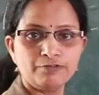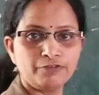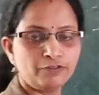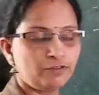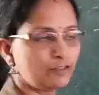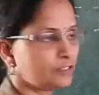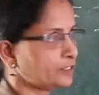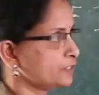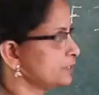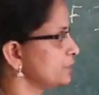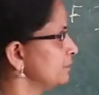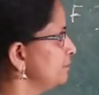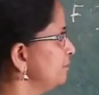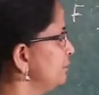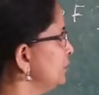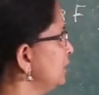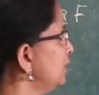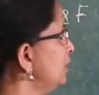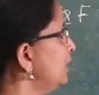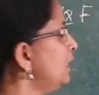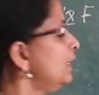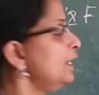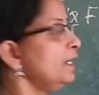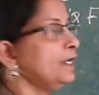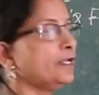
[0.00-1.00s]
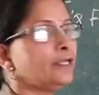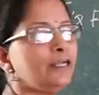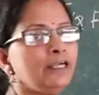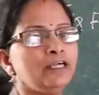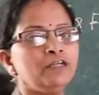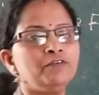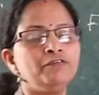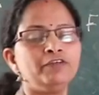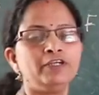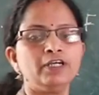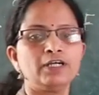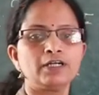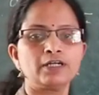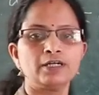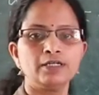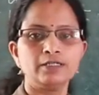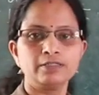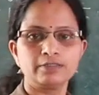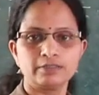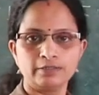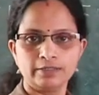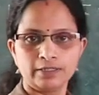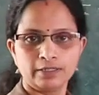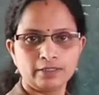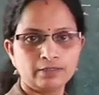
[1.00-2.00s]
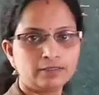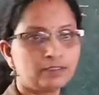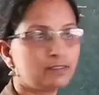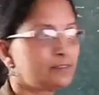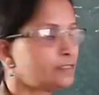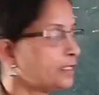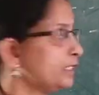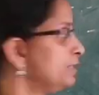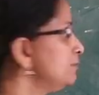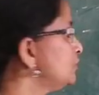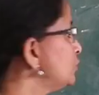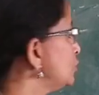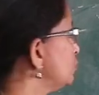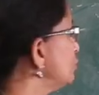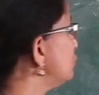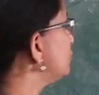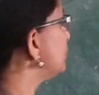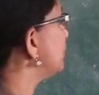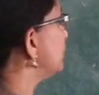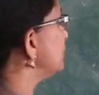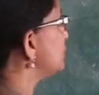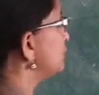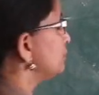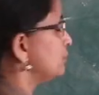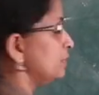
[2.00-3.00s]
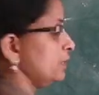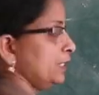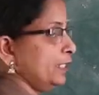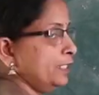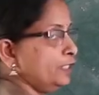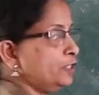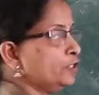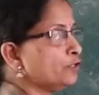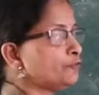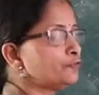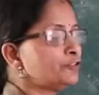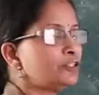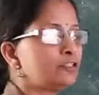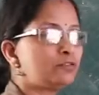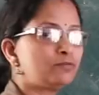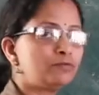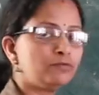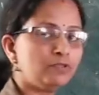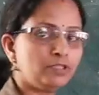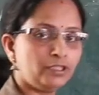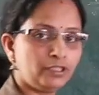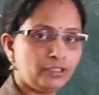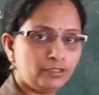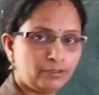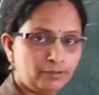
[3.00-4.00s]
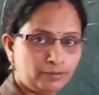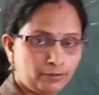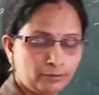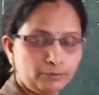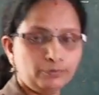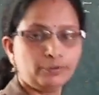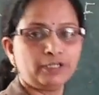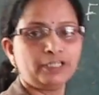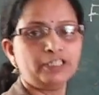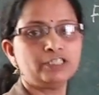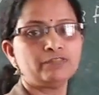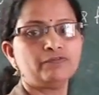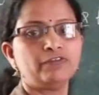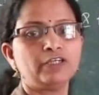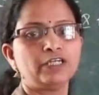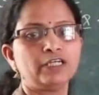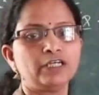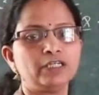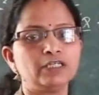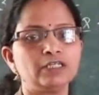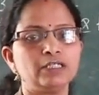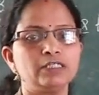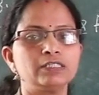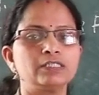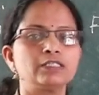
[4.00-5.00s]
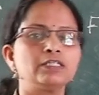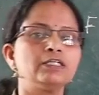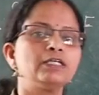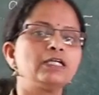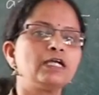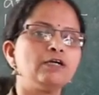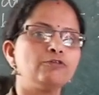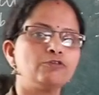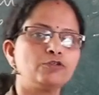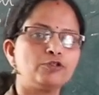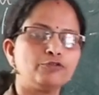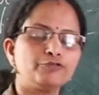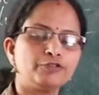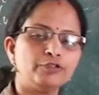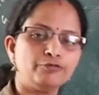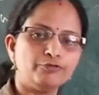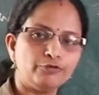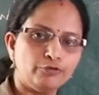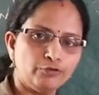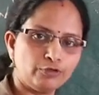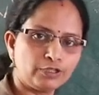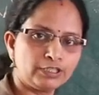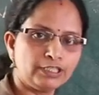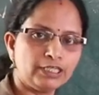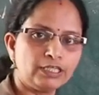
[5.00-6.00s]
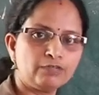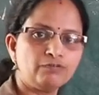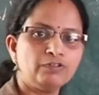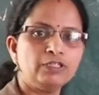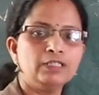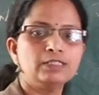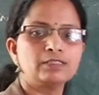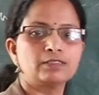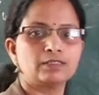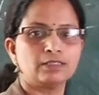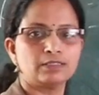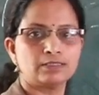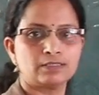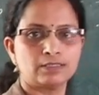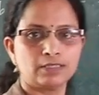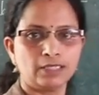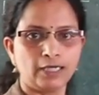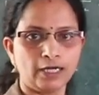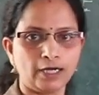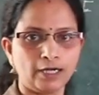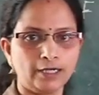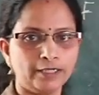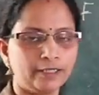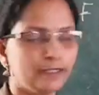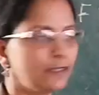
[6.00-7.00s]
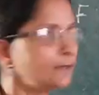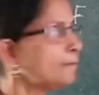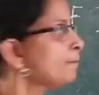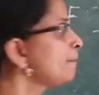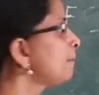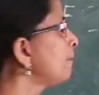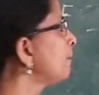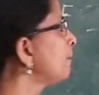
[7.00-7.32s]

focus. Again we are considering the same two rays. Any of the two rays we can consider out of the four that we discussed earlier.